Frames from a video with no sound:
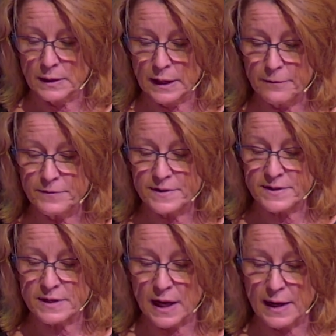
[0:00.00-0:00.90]
Love
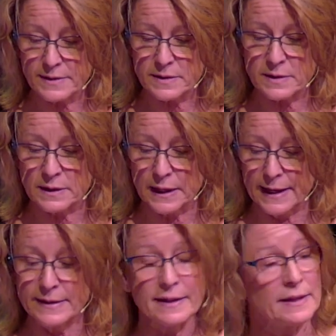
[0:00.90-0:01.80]
does not
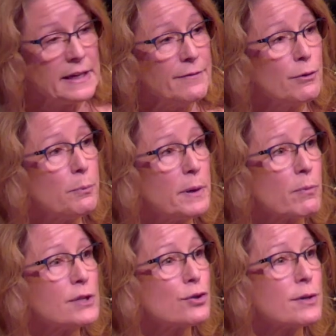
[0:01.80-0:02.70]
delight in evil,
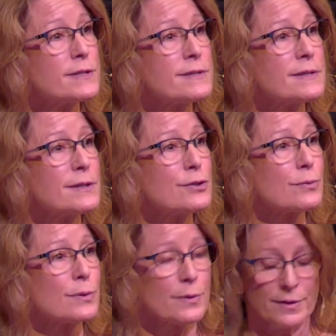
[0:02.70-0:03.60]
but rejoices in the
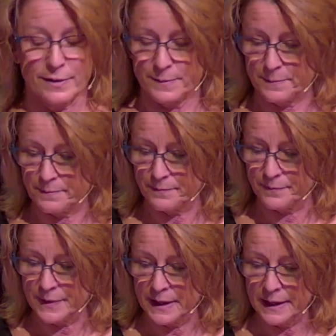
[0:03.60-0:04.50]
truth.
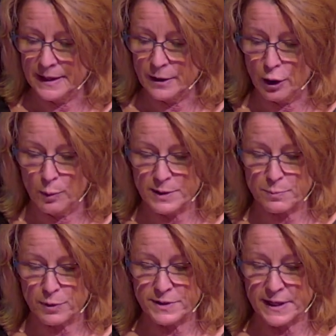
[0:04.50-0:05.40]
It
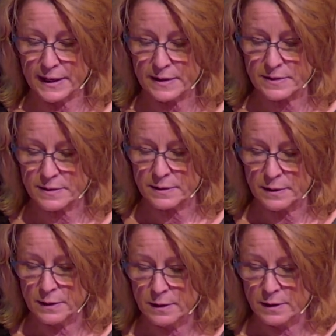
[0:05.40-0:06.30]
always protects,
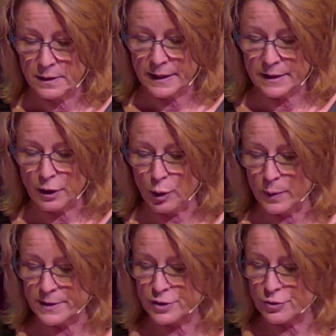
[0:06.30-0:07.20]
it
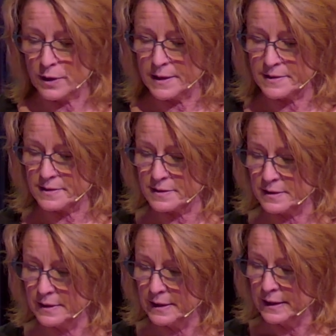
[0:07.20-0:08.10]
always
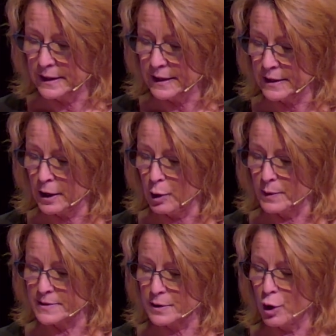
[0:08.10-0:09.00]
trusts, it
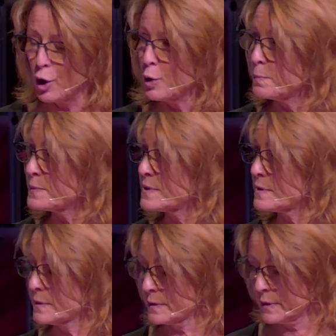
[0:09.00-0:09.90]
always
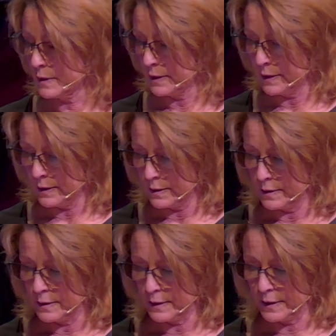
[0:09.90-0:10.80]
hopes,
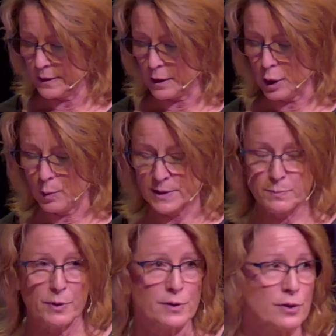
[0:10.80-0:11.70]
it
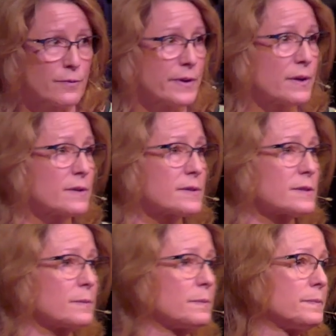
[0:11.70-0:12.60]
always perseveres.